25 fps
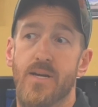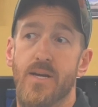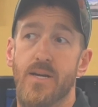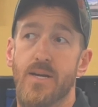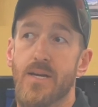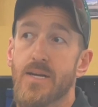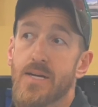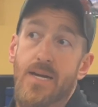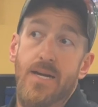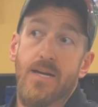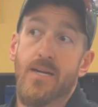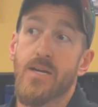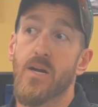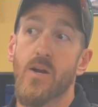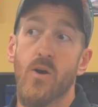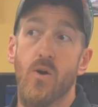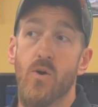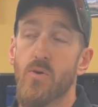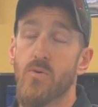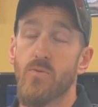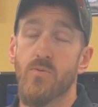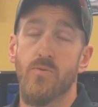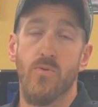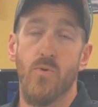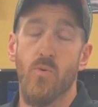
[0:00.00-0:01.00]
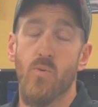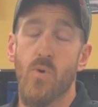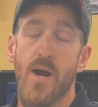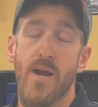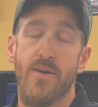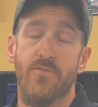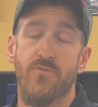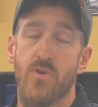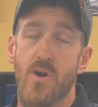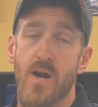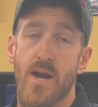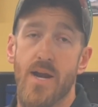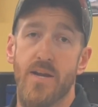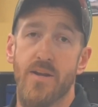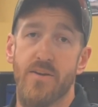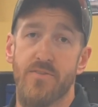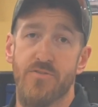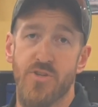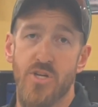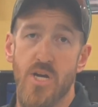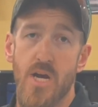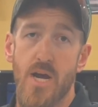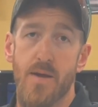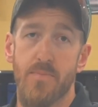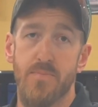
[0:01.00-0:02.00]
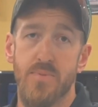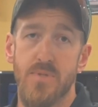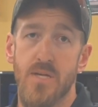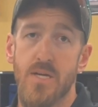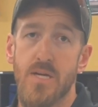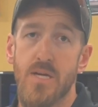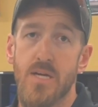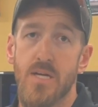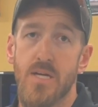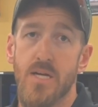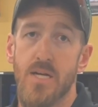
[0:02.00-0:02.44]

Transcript: Can go the wide variety of jobs.